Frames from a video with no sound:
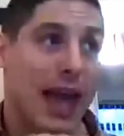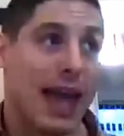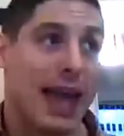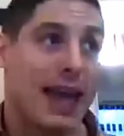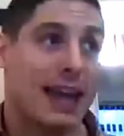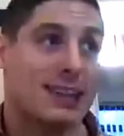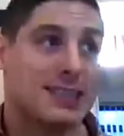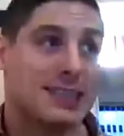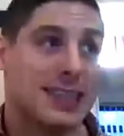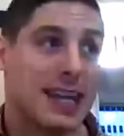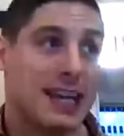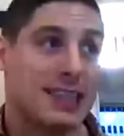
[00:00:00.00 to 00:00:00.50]
you've
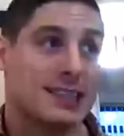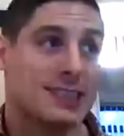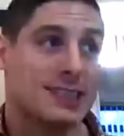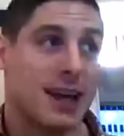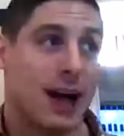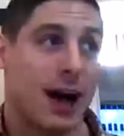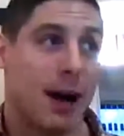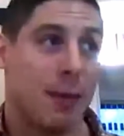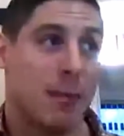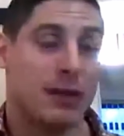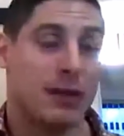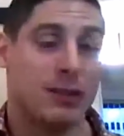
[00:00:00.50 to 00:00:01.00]
got
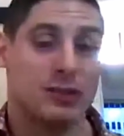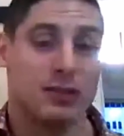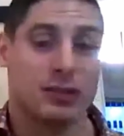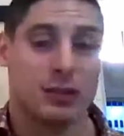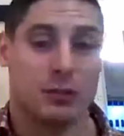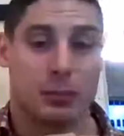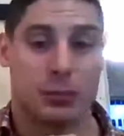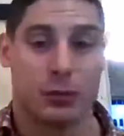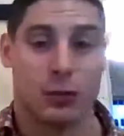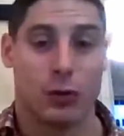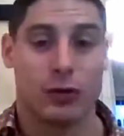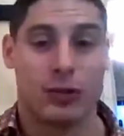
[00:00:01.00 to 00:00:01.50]
excess
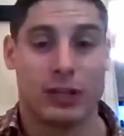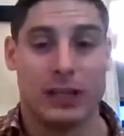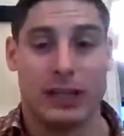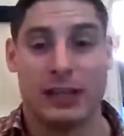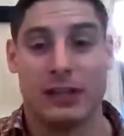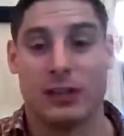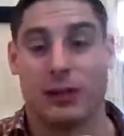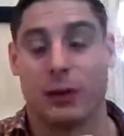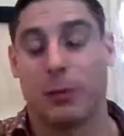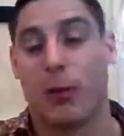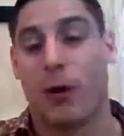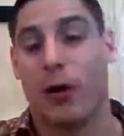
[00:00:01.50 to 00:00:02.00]
amounts of
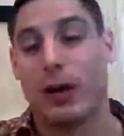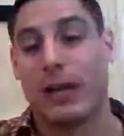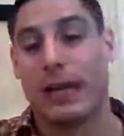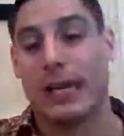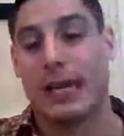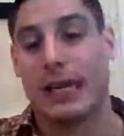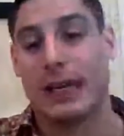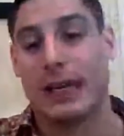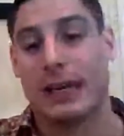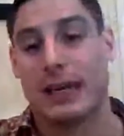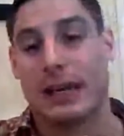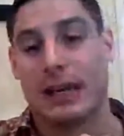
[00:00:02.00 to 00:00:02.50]
protein and your
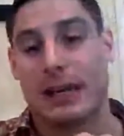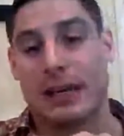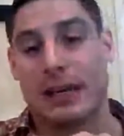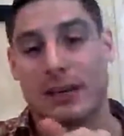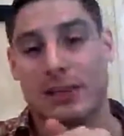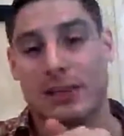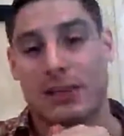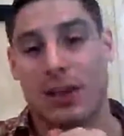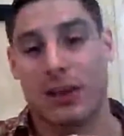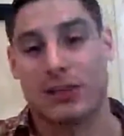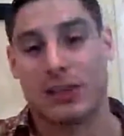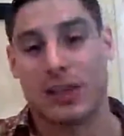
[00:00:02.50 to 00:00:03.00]
body
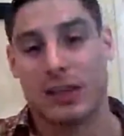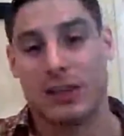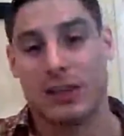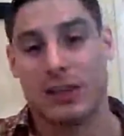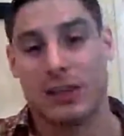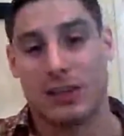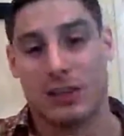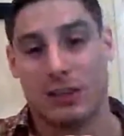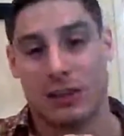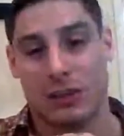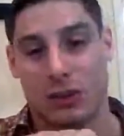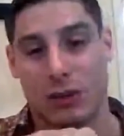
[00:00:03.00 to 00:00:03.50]

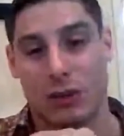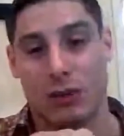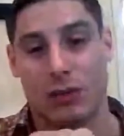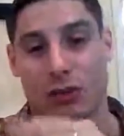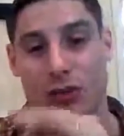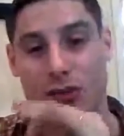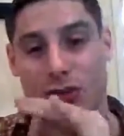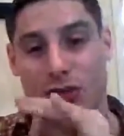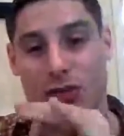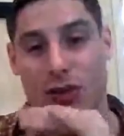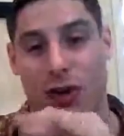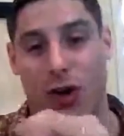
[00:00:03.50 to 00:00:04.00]
doesn't
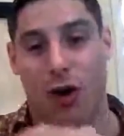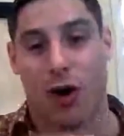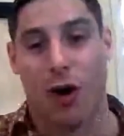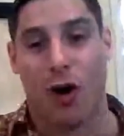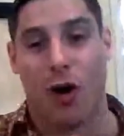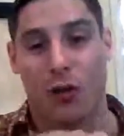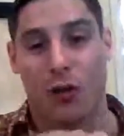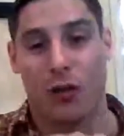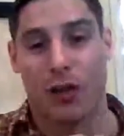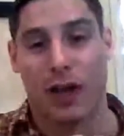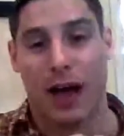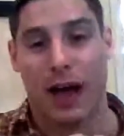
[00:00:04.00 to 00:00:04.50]
use
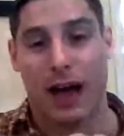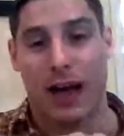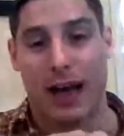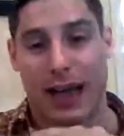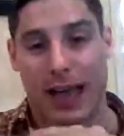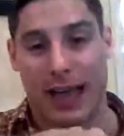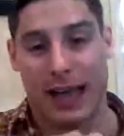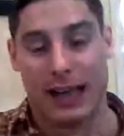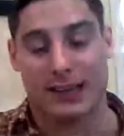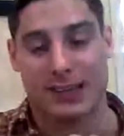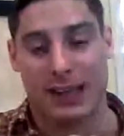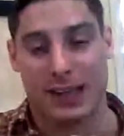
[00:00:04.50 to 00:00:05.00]
all
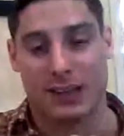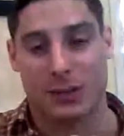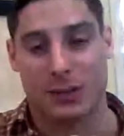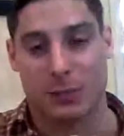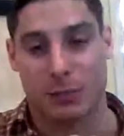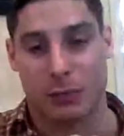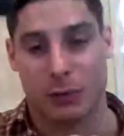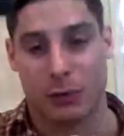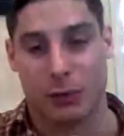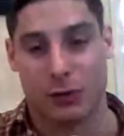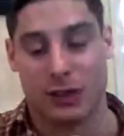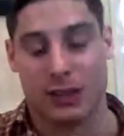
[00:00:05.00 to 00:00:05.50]
that
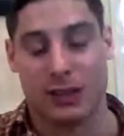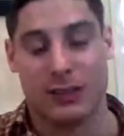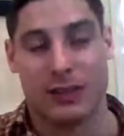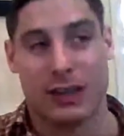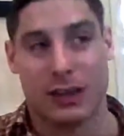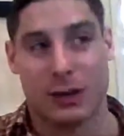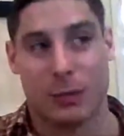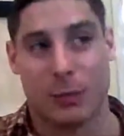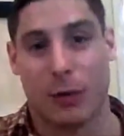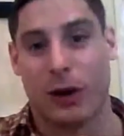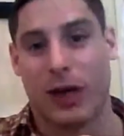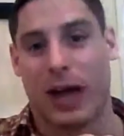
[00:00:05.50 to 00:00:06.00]
excess
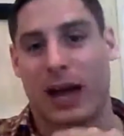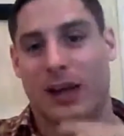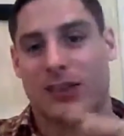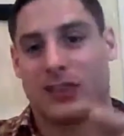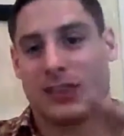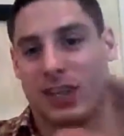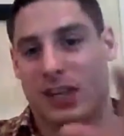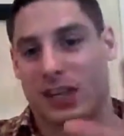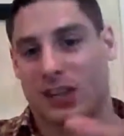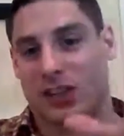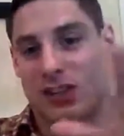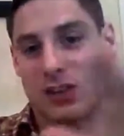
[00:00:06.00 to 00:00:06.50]
protein, then your
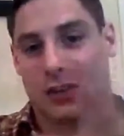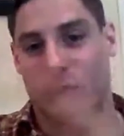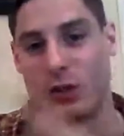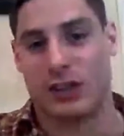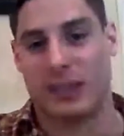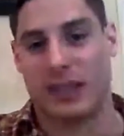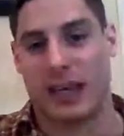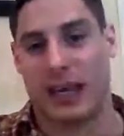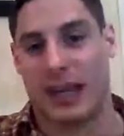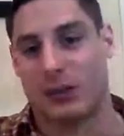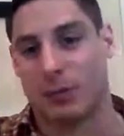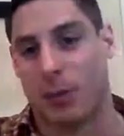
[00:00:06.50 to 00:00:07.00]
body has to
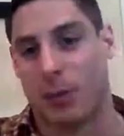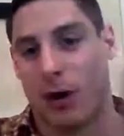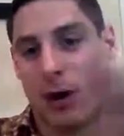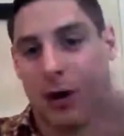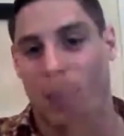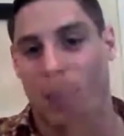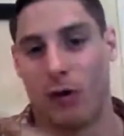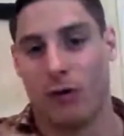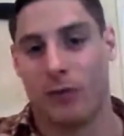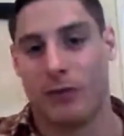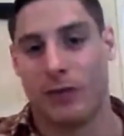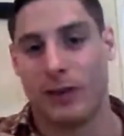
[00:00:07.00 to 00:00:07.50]
excrete it
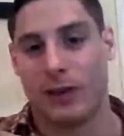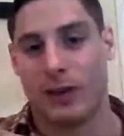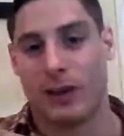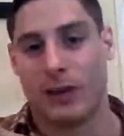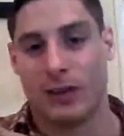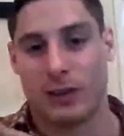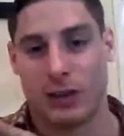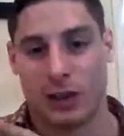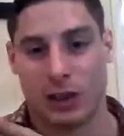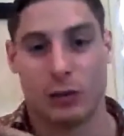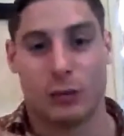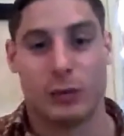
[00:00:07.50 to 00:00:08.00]
as part of
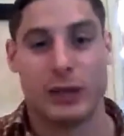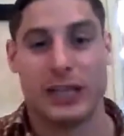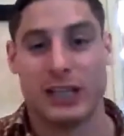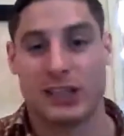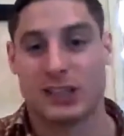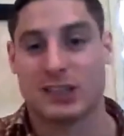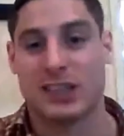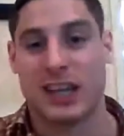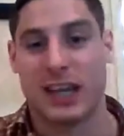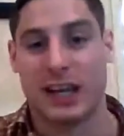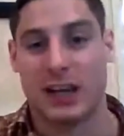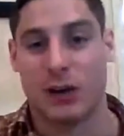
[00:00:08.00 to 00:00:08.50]
the
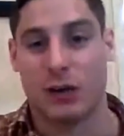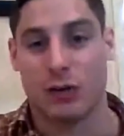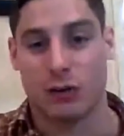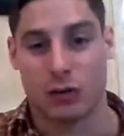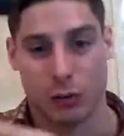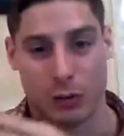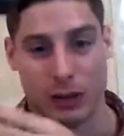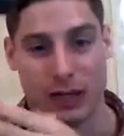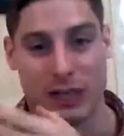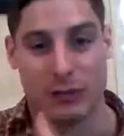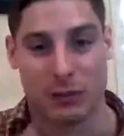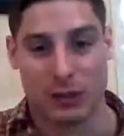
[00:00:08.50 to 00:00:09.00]
urea
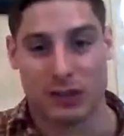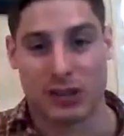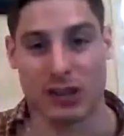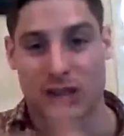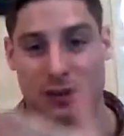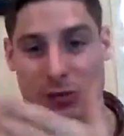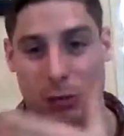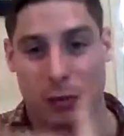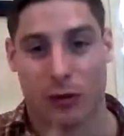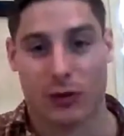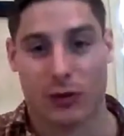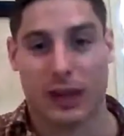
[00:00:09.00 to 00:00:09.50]
cycle. So
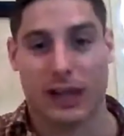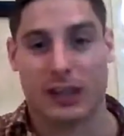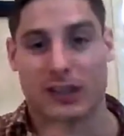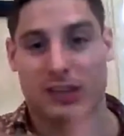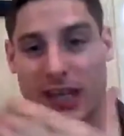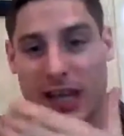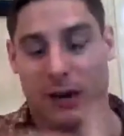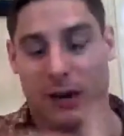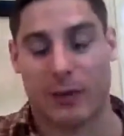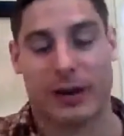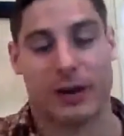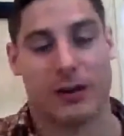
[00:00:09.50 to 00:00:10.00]
we just
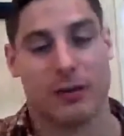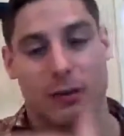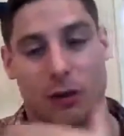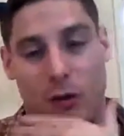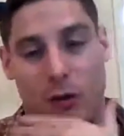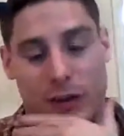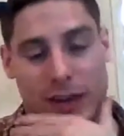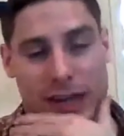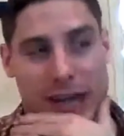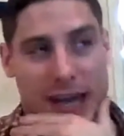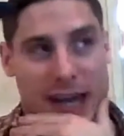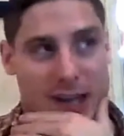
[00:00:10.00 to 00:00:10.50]
more or less get
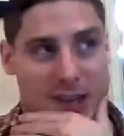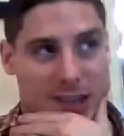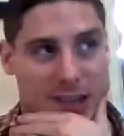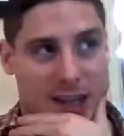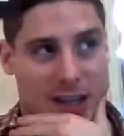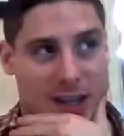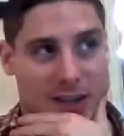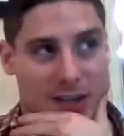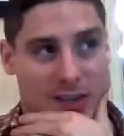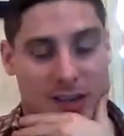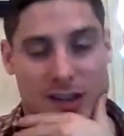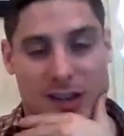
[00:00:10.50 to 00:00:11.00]
rid of all the
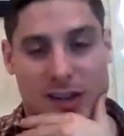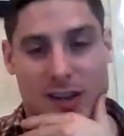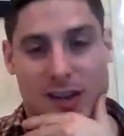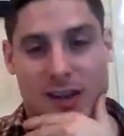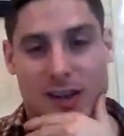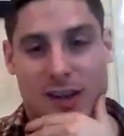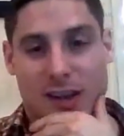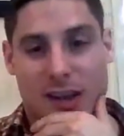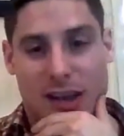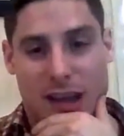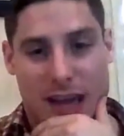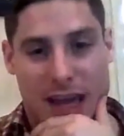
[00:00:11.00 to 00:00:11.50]

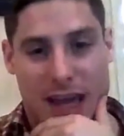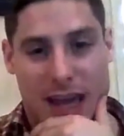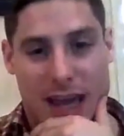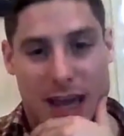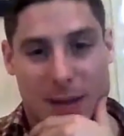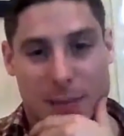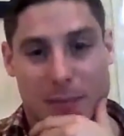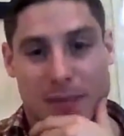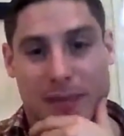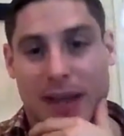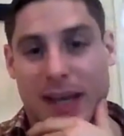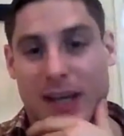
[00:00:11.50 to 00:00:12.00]
excess
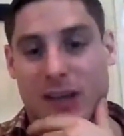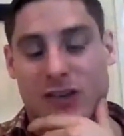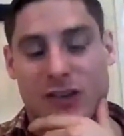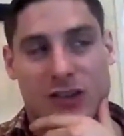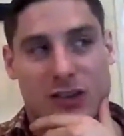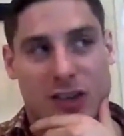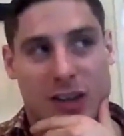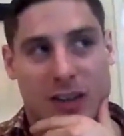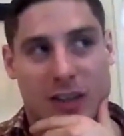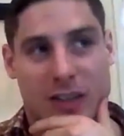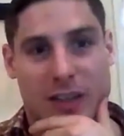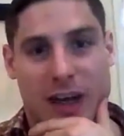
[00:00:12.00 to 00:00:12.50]

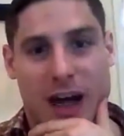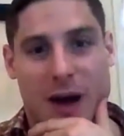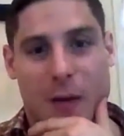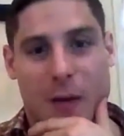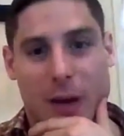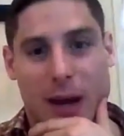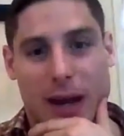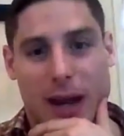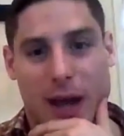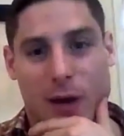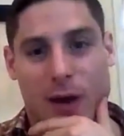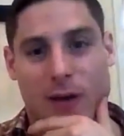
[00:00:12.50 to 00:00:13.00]

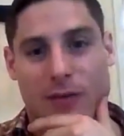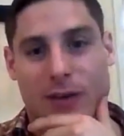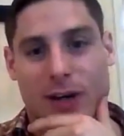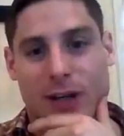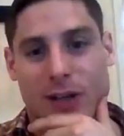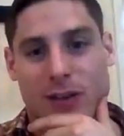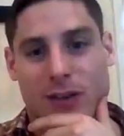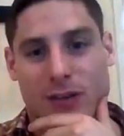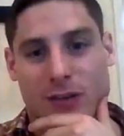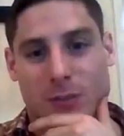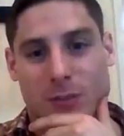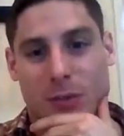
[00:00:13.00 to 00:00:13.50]
nitrogen that way.
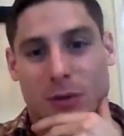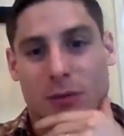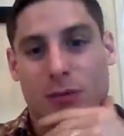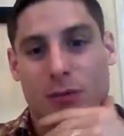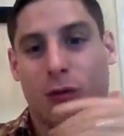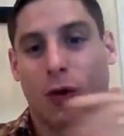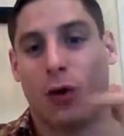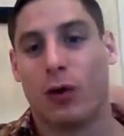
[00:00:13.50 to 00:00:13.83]
However,